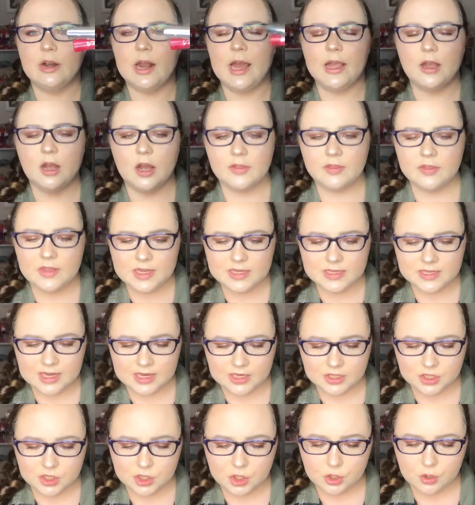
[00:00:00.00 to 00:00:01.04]
I got these like
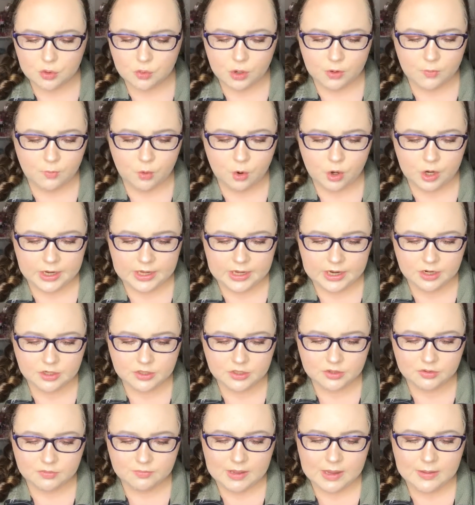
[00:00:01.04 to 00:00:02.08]
2 or more years,
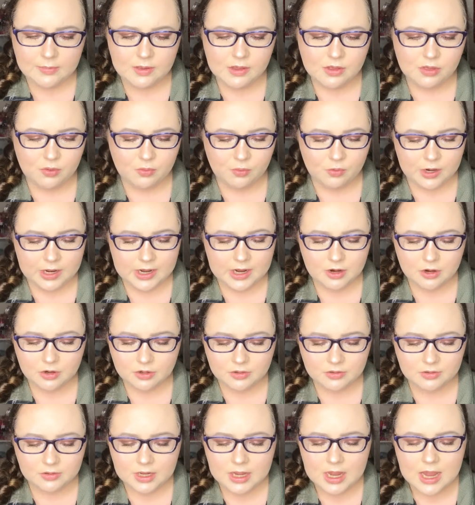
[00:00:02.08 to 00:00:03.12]
maybe 3, or
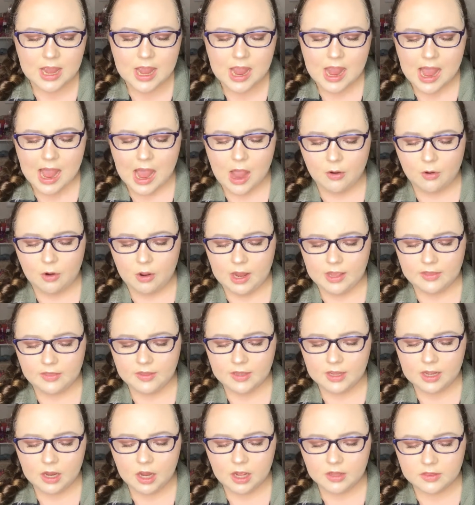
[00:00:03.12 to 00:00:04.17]
I don't know. I
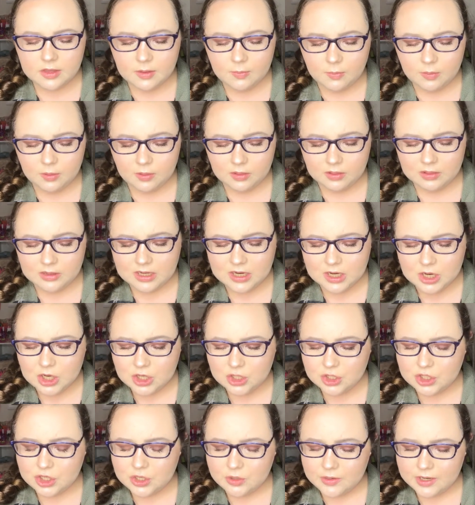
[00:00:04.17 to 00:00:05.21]
think I got them
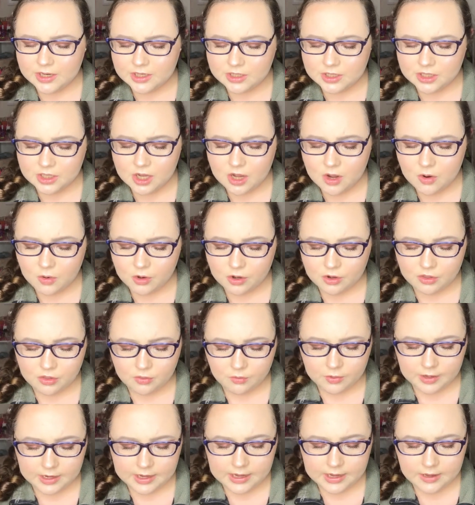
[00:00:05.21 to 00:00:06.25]
2 years ago or
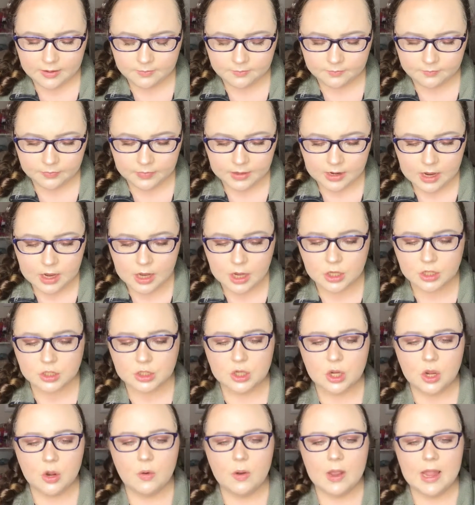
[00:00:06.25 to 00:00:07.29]
3.
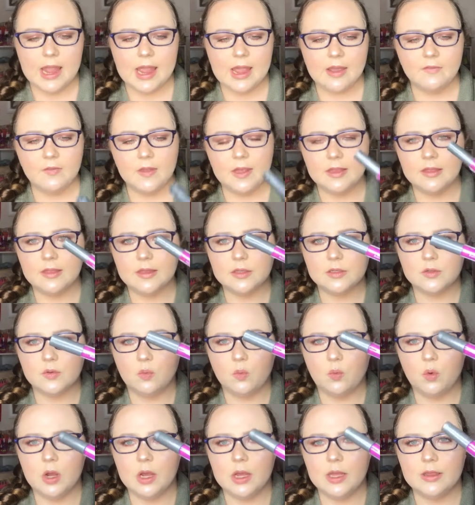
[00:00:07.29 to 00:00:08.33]
So I have like this
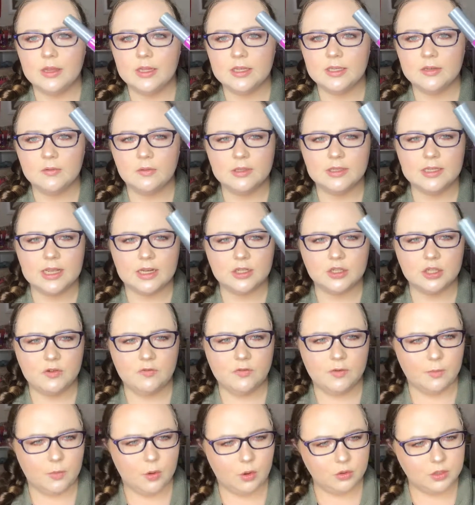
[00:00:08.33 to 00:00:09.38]
one. This one's actually
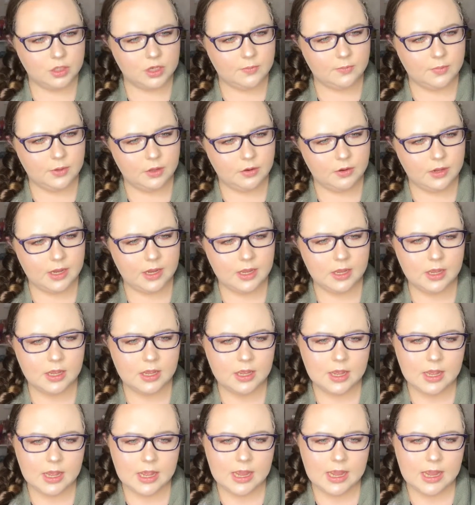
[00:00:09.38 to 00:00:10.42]
from Ulta Beauty.
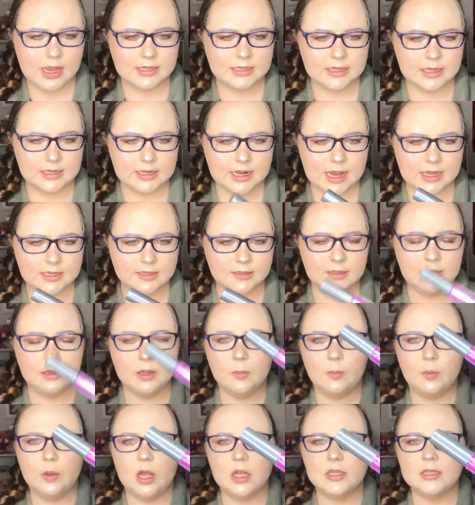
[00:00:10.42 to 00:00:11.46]
It's a dazzling
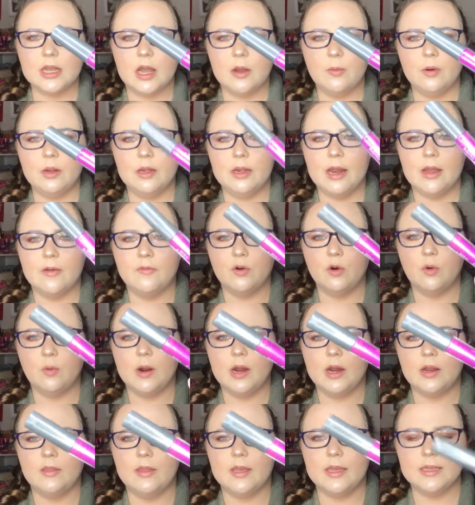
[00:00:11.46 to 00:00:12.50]
lip gloss. I would never
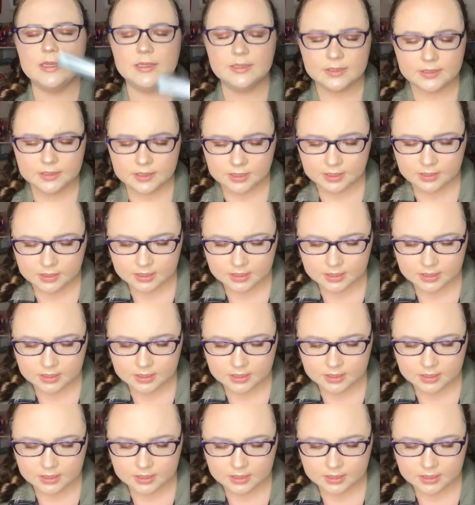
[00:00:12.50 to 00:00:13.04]
wear this.